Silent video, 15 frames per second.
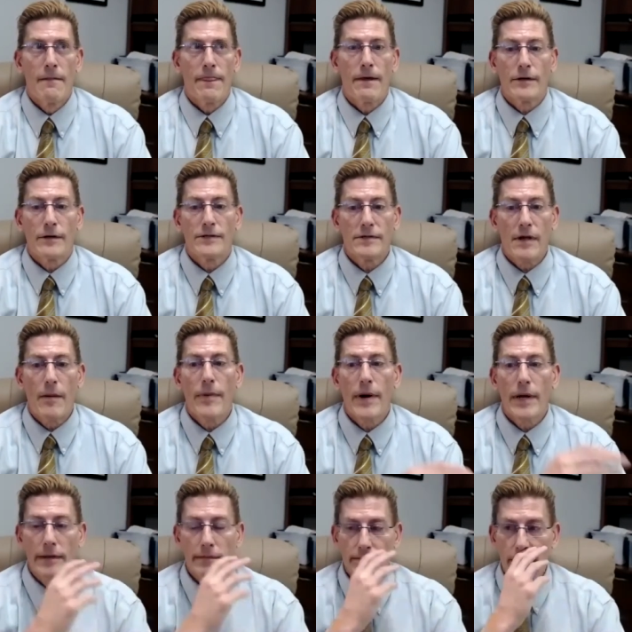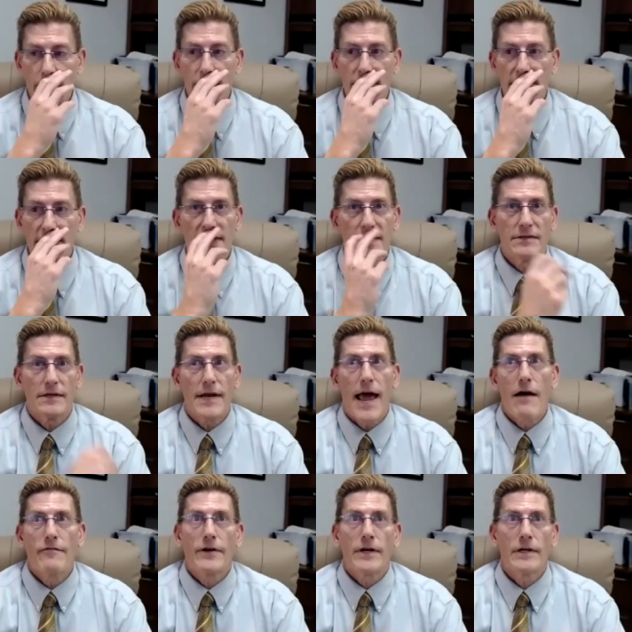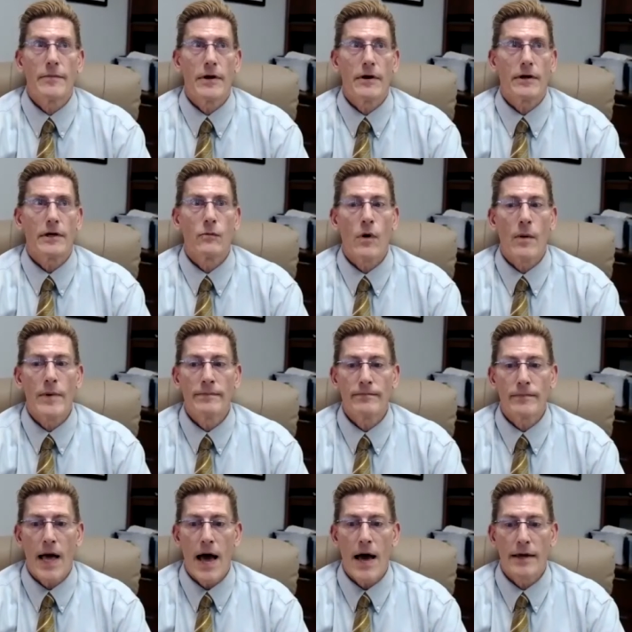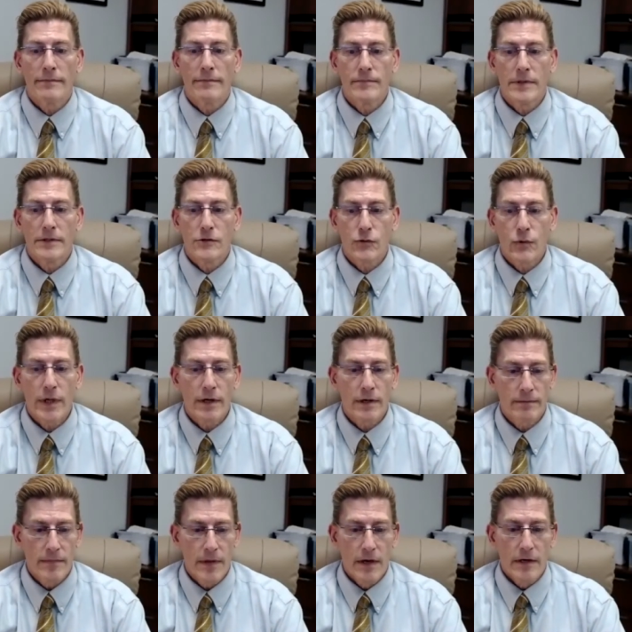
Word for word: there is somebody who is an african american woman on twitter